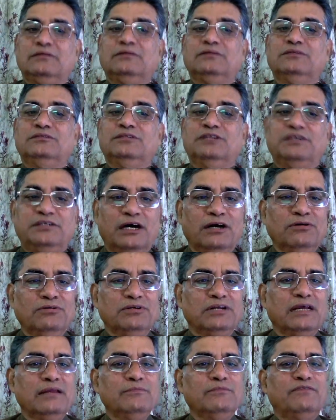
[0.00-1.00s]
the
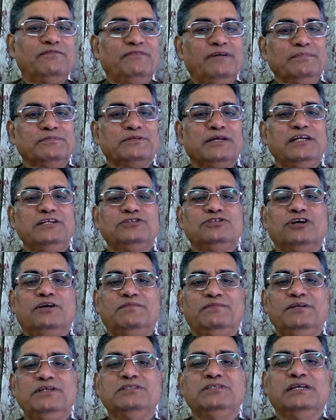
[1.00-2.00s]
downtime of websites of
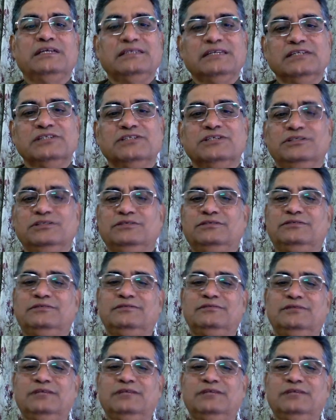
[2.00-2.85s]
these agencies